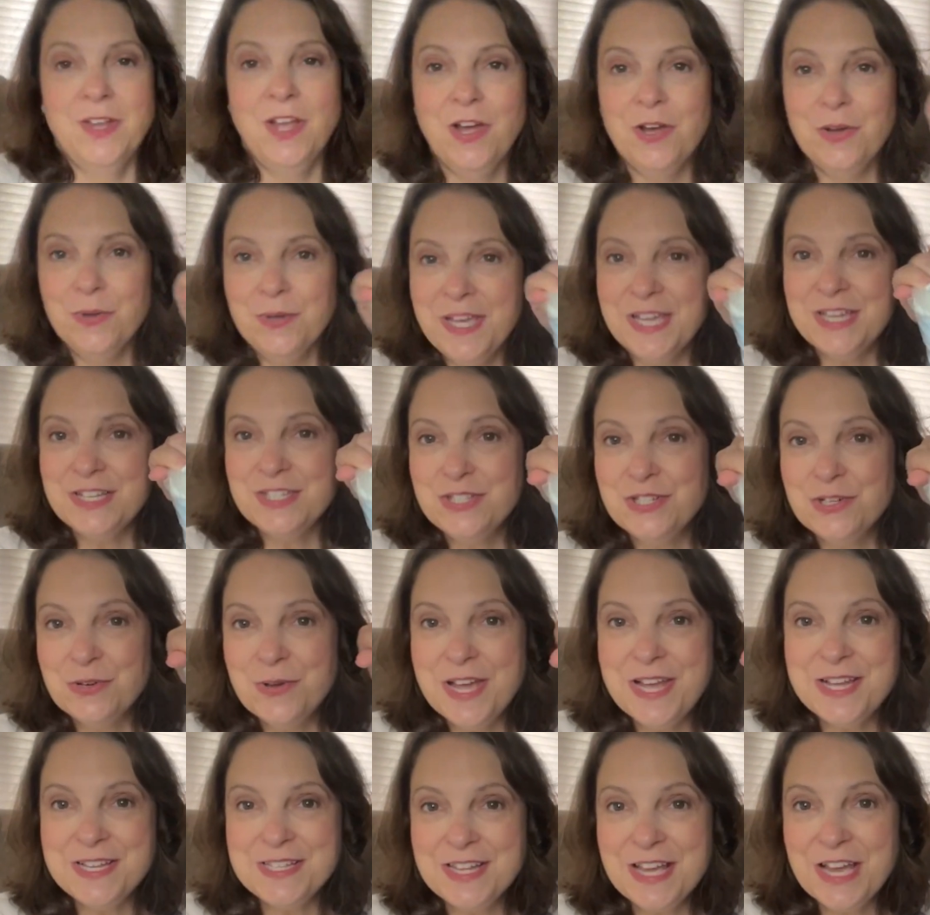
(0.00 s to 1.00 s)
Okay, so
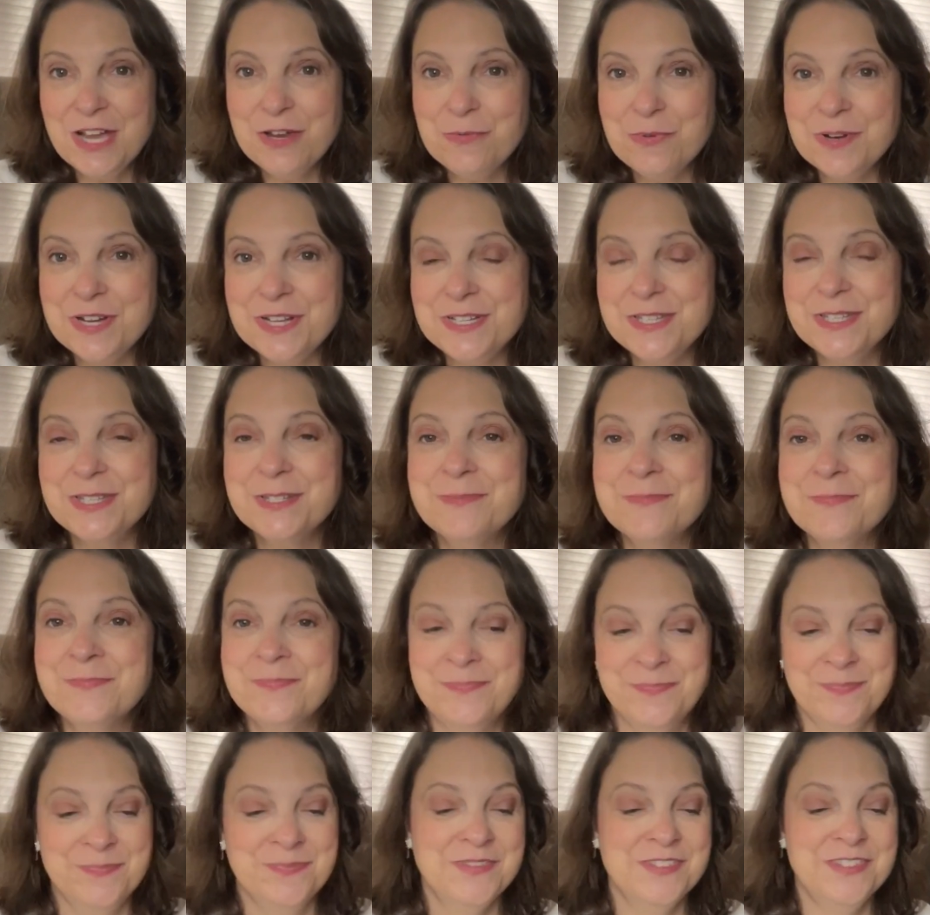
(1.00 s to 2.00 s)
as I was
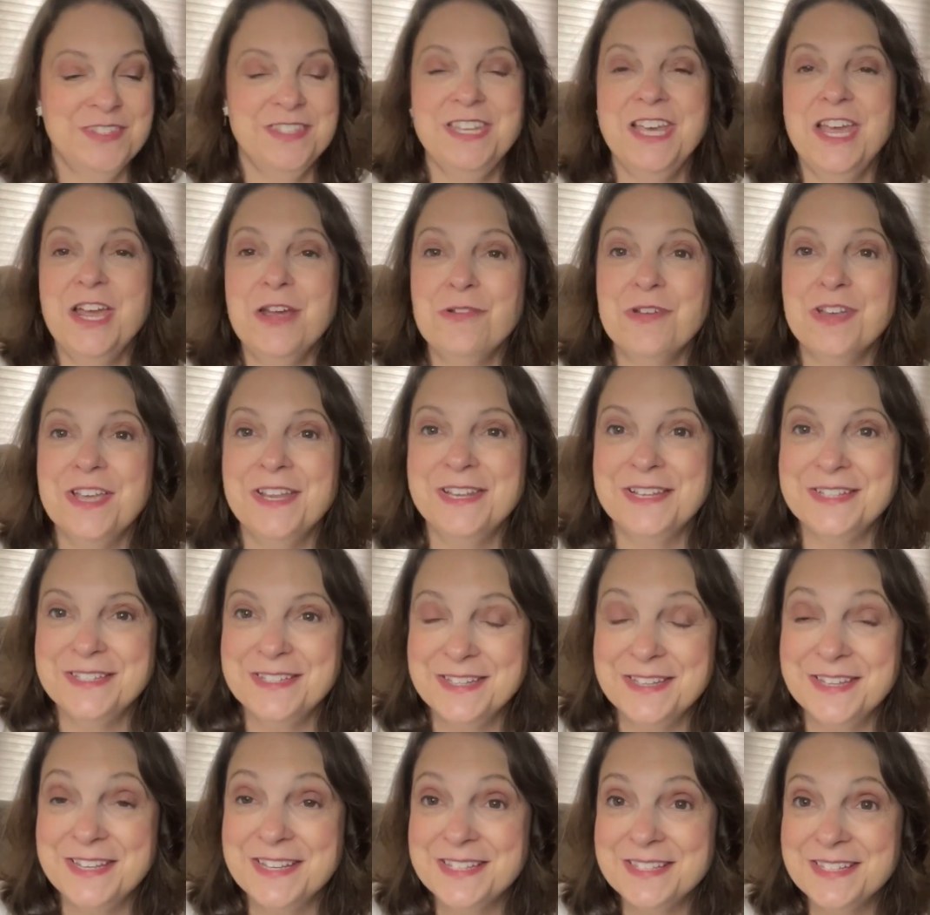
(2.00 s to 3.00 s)
tearing
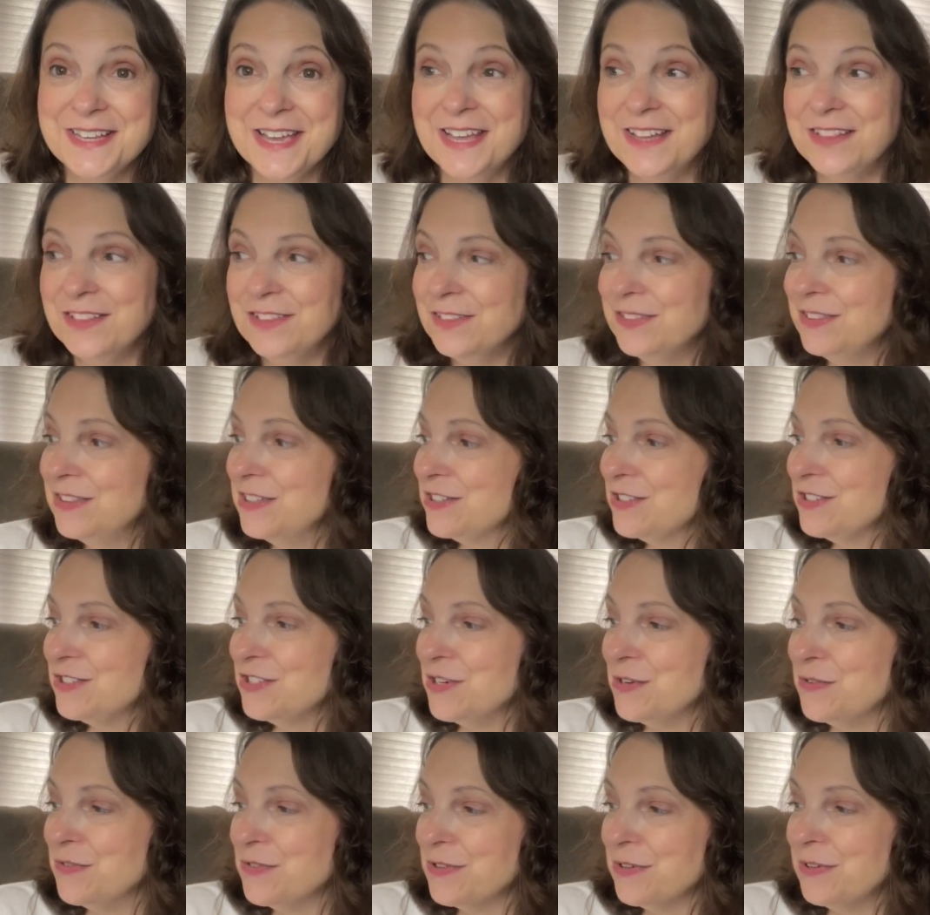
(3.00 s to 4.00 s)
into this, I looked
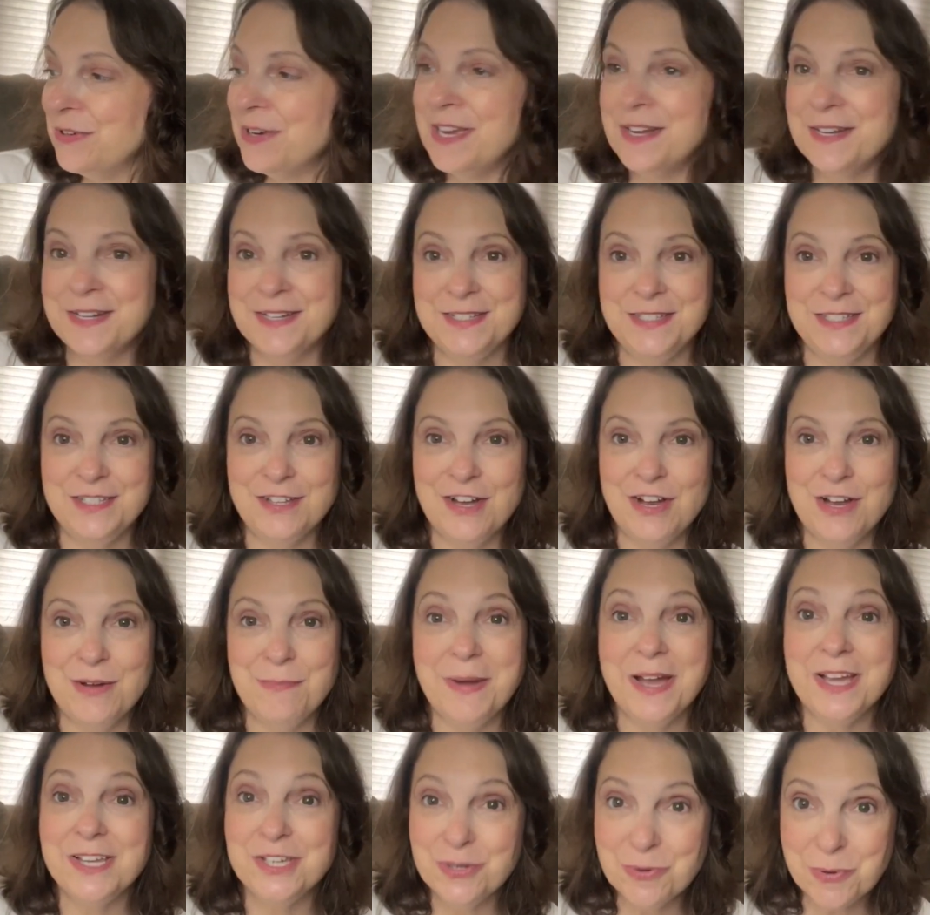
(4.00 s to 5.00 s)
over and I saw
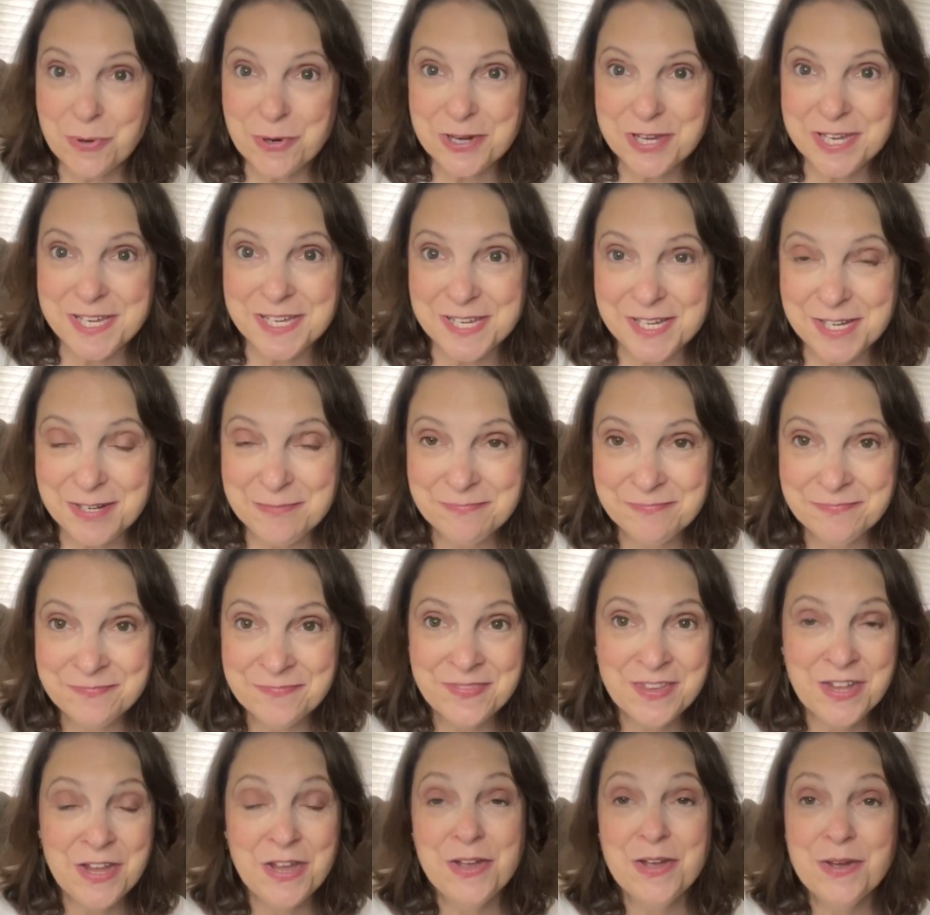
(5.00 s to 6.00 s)
my Yorkie,
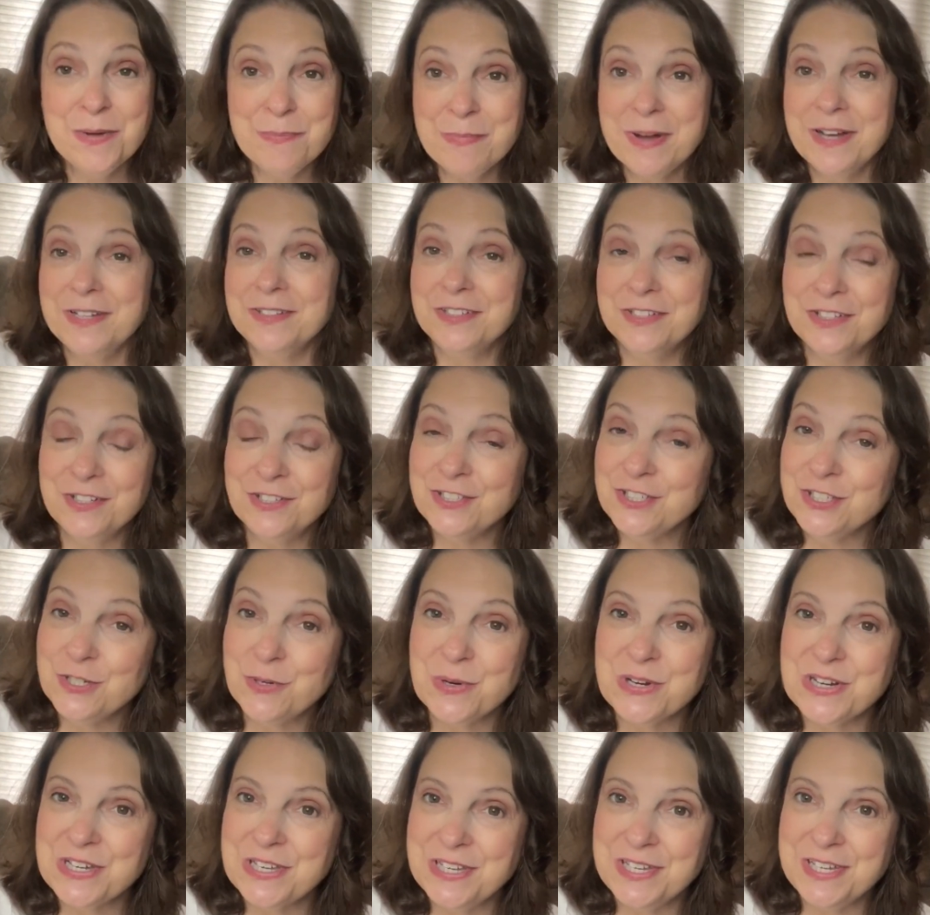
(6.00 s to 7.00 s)
my little
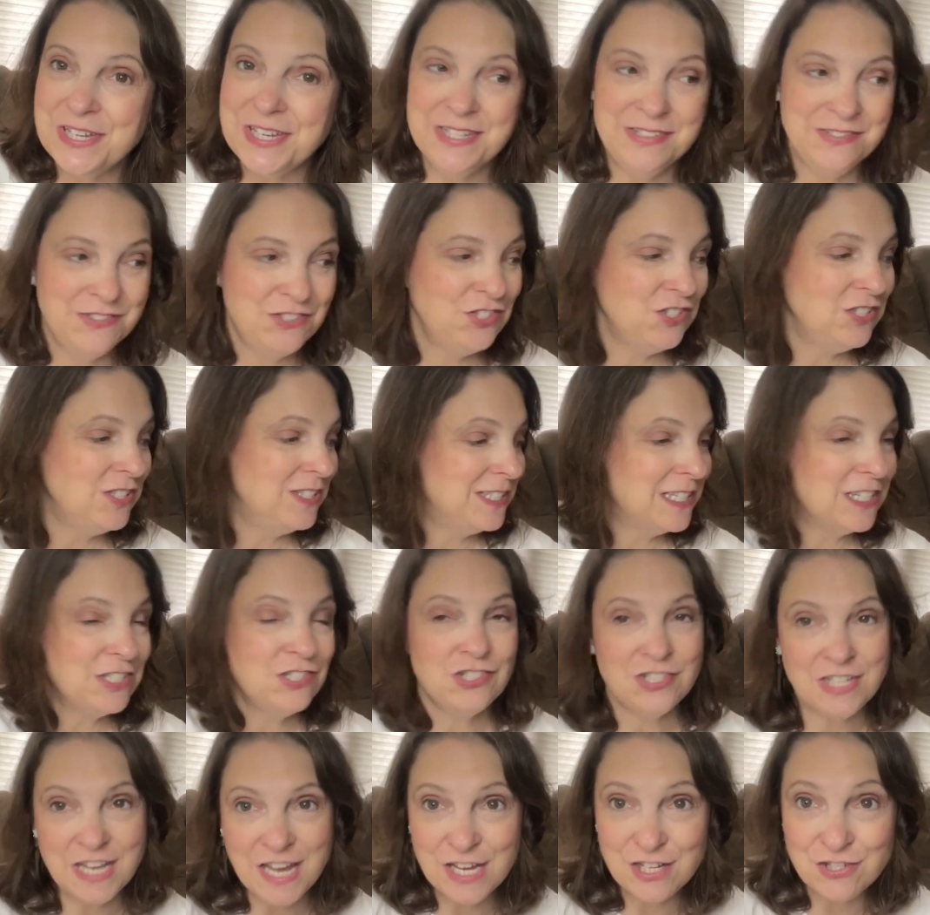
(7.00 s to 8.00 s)
Yorkie, she's
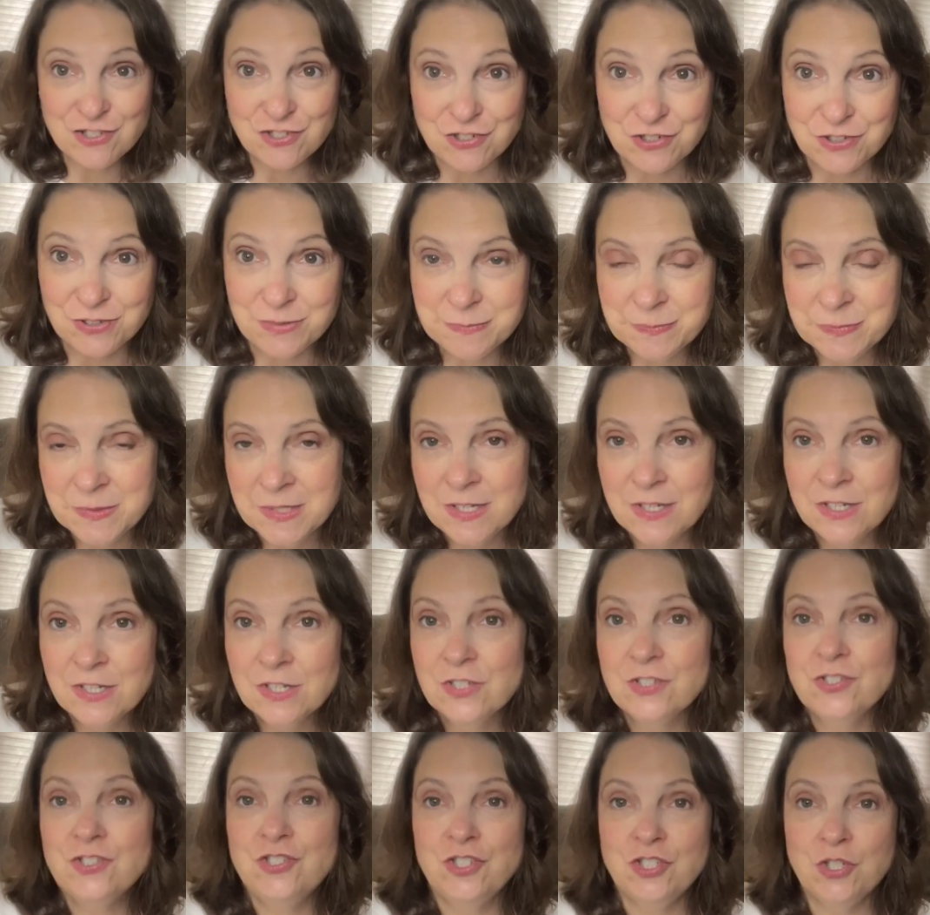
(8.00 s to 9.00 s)
such an angel,
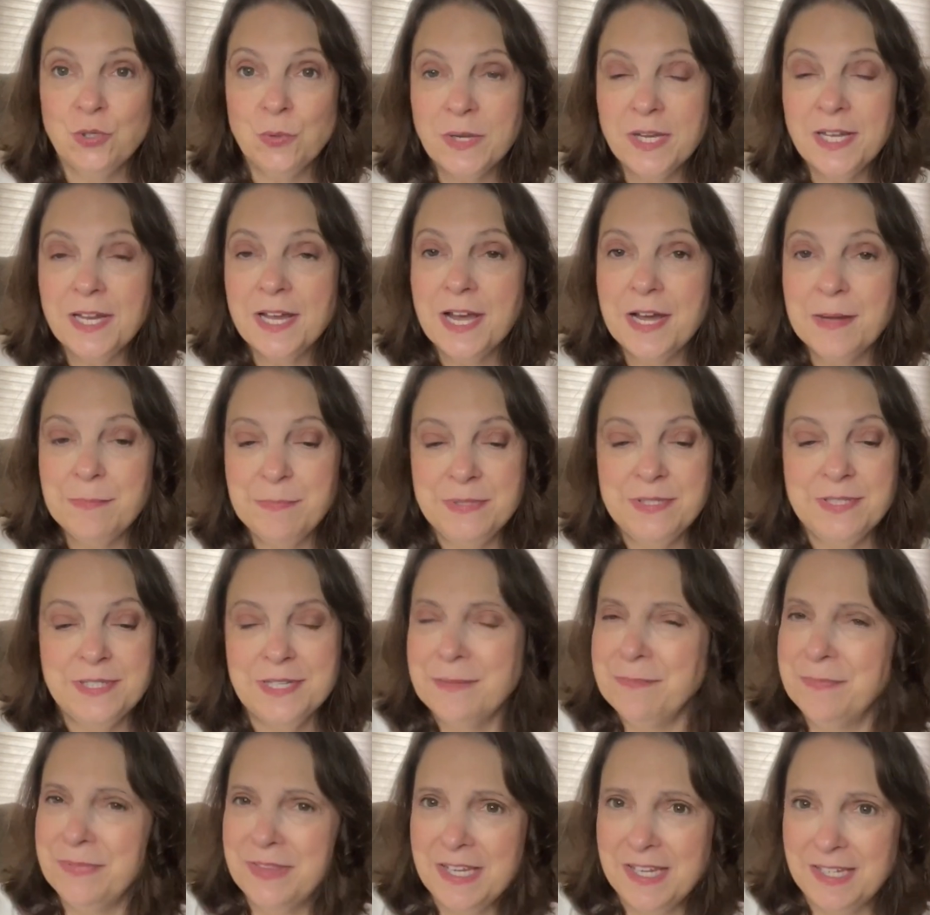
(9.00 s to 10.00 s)
chewing up
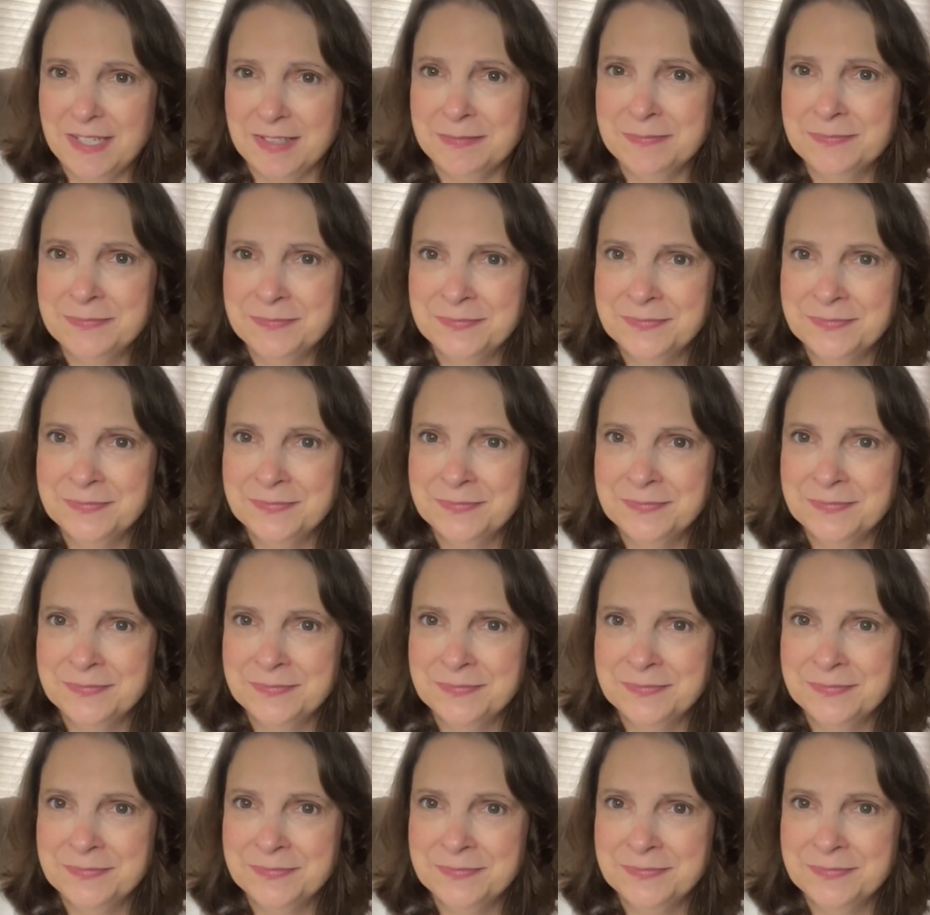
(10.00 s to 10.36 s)
something.